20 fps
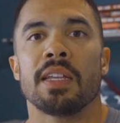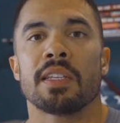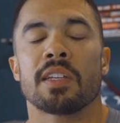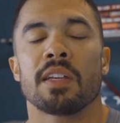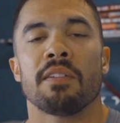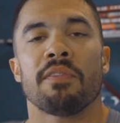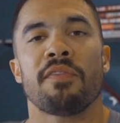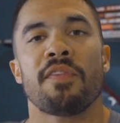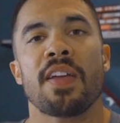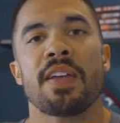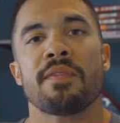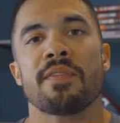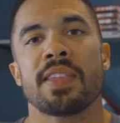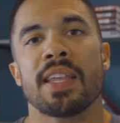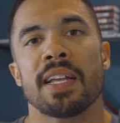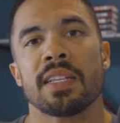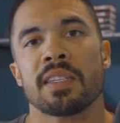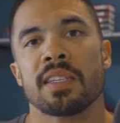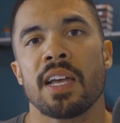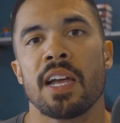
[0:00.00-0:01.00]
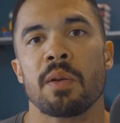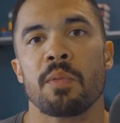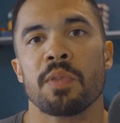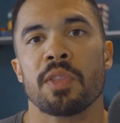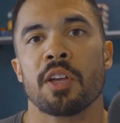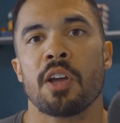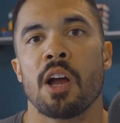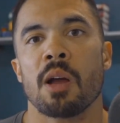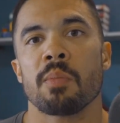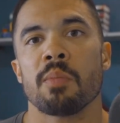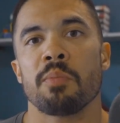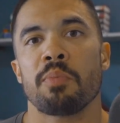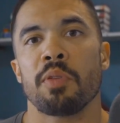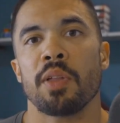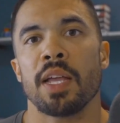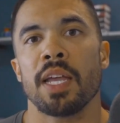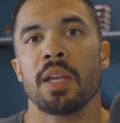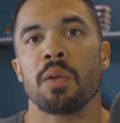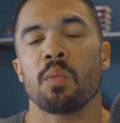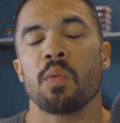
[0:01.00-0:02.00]
it's going to favor that side with the carbon
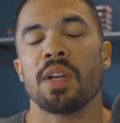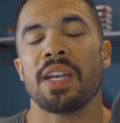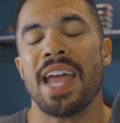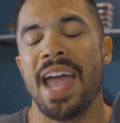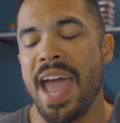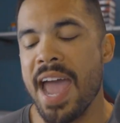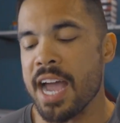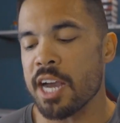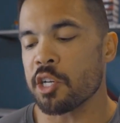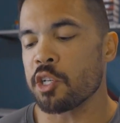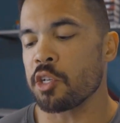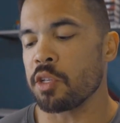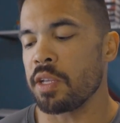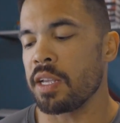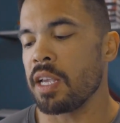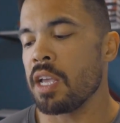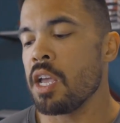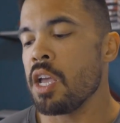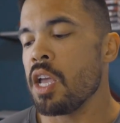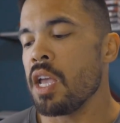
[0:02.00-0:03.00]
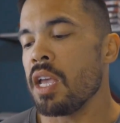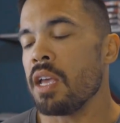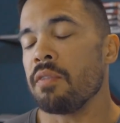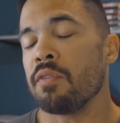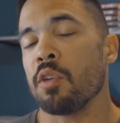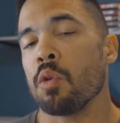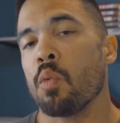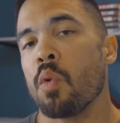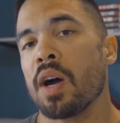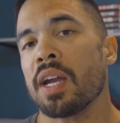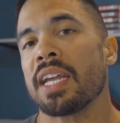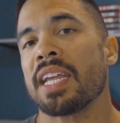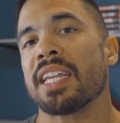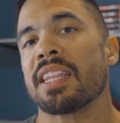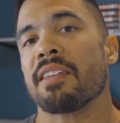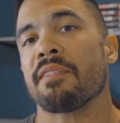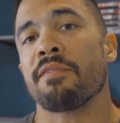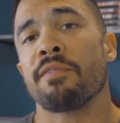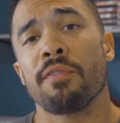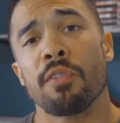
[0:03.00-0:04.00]
plate, when actually, if you want to get
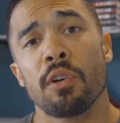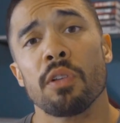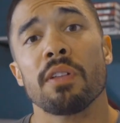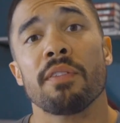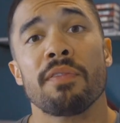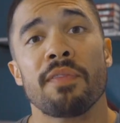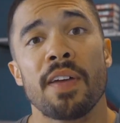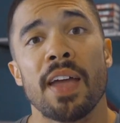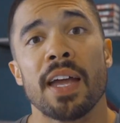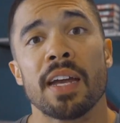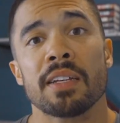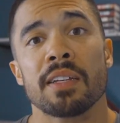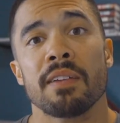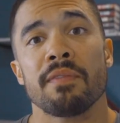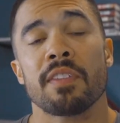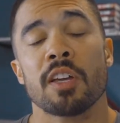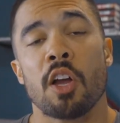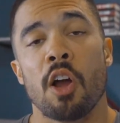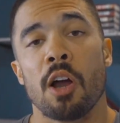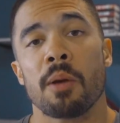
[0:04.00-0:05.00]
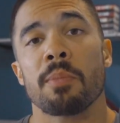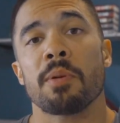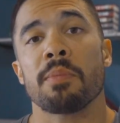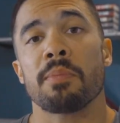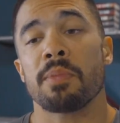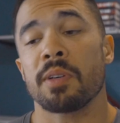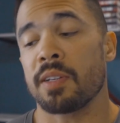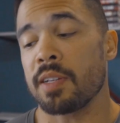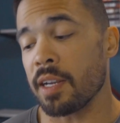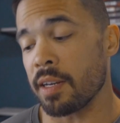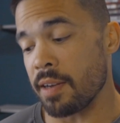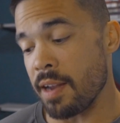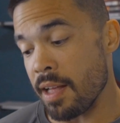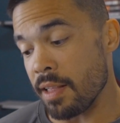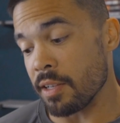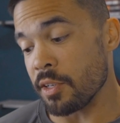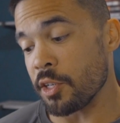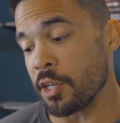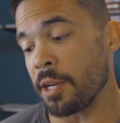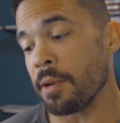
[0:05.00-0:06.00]
the full effect of the carbon
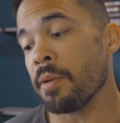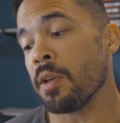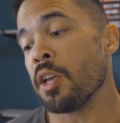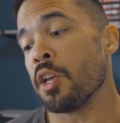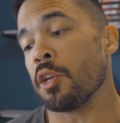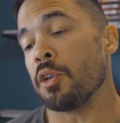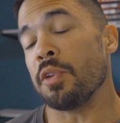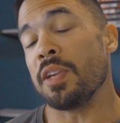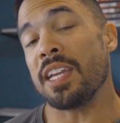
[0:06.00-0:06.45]
technology, you